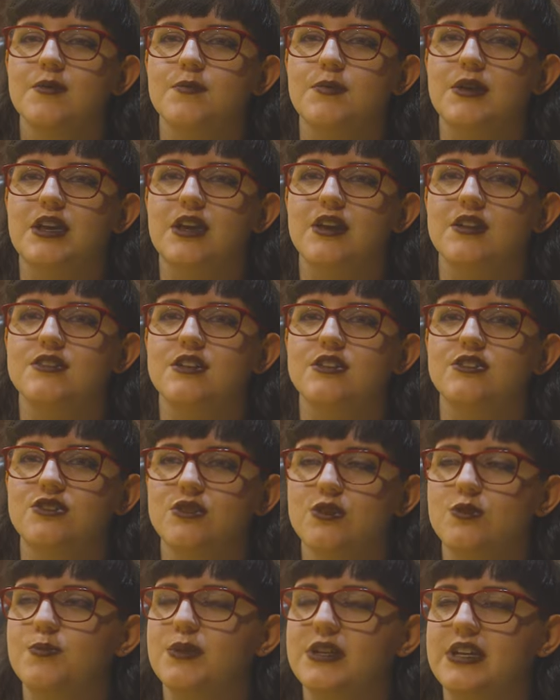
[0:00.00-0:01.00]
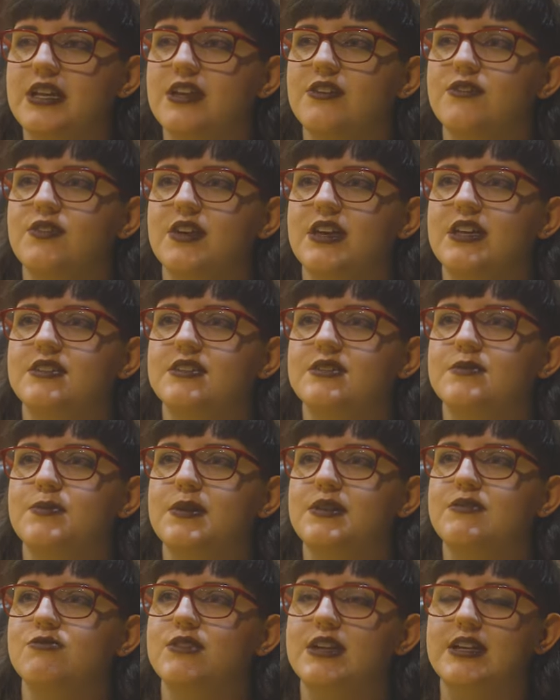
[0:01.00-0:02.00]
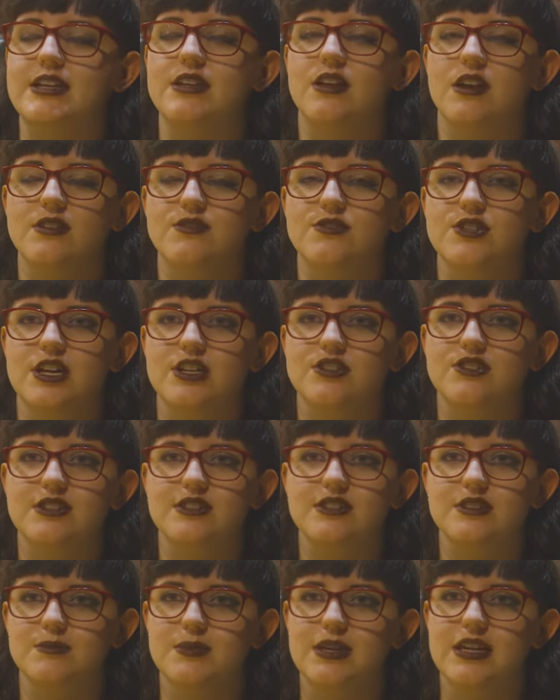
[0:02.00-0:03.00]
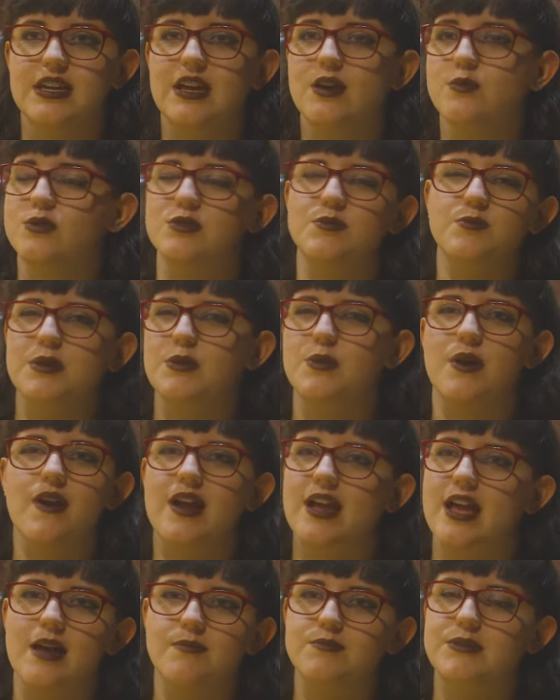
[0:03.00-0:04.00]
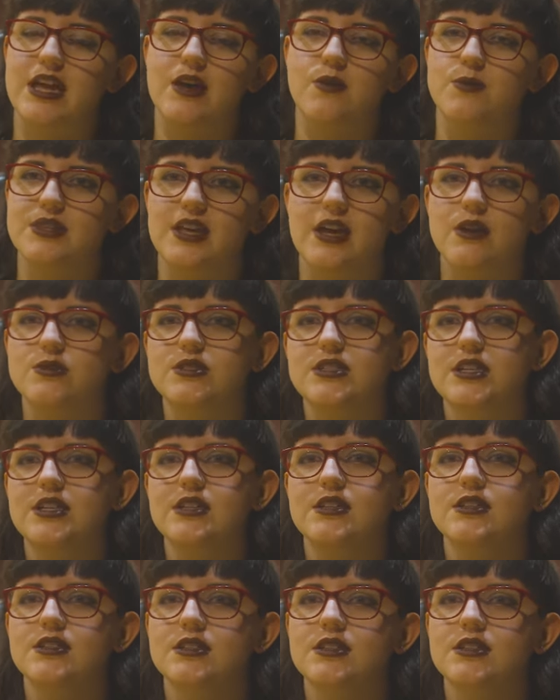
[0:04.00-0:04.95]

because I do believe it's been really life-changing to me. I wouldn't be where I am now without it.